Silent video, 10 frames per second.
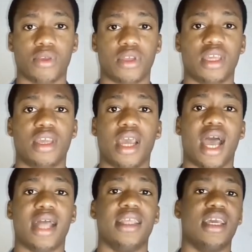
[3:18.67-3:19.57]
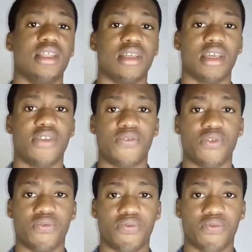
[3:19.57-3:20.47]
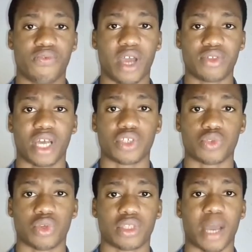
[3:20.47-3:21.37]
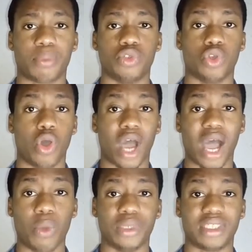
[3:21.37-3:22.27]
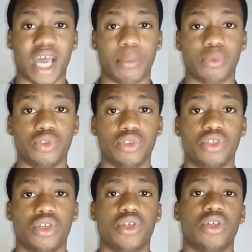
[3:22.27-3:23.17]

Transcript: Okay. And then if you found out what happened or how it happened,